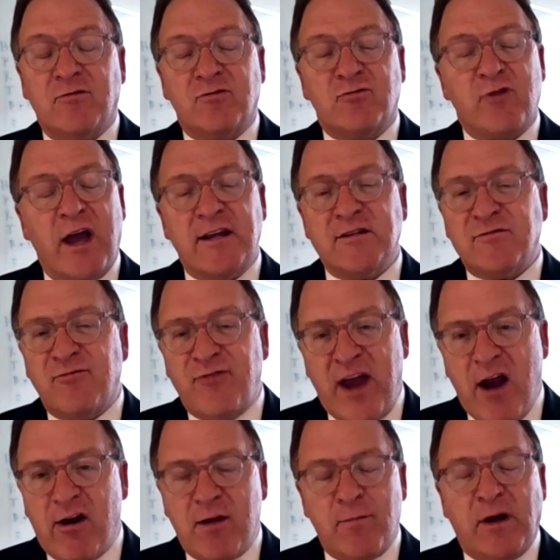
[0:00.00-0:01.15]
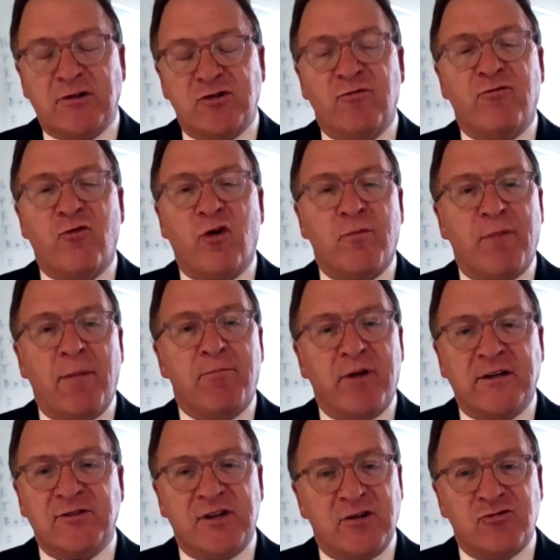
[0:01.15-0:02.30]
Trade is very much informed by
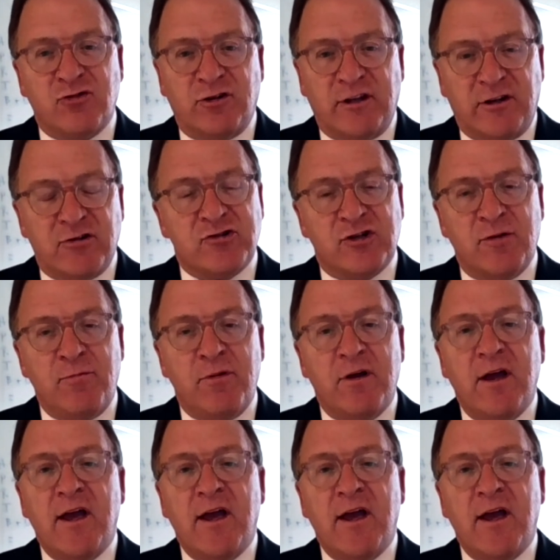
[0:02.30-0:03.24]
presidential leadership,